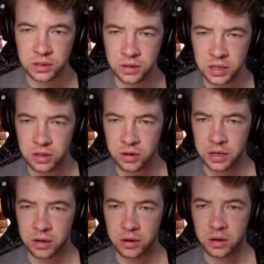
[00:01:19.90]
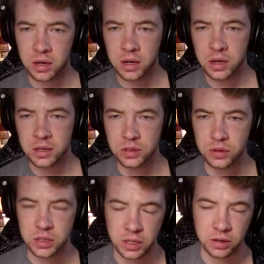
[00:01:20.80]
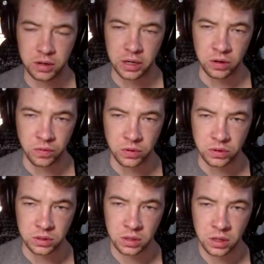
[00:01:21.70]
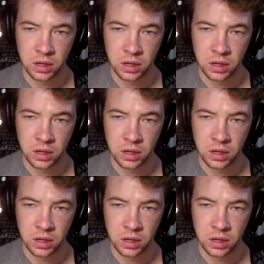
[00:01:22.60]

get your ear used to hearing intervals,